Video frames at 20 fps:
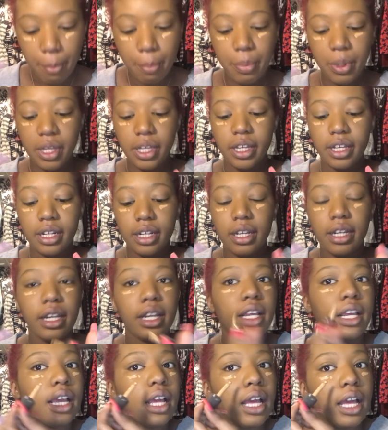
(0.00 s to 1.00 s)
but
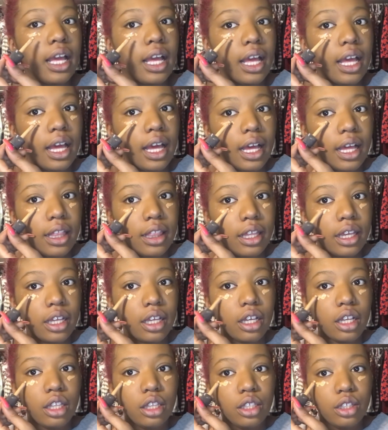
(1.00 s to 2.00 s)
I
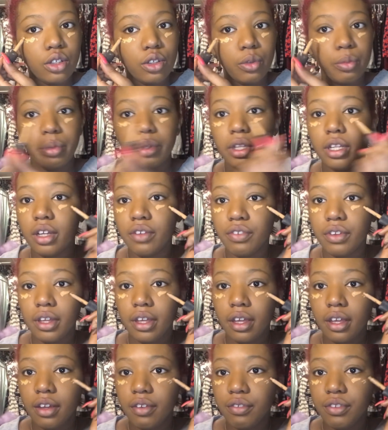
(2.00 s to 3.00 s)
like a little bit of a
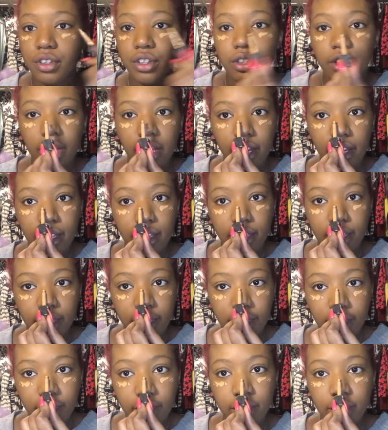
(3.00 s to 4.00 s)
heavier
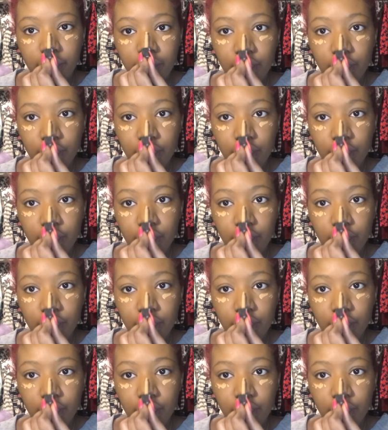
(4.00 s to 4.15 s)
highlight,